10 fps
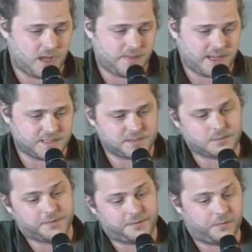of that is that
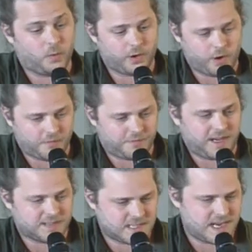someone's fallen off and
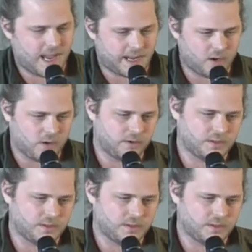is then hanging on.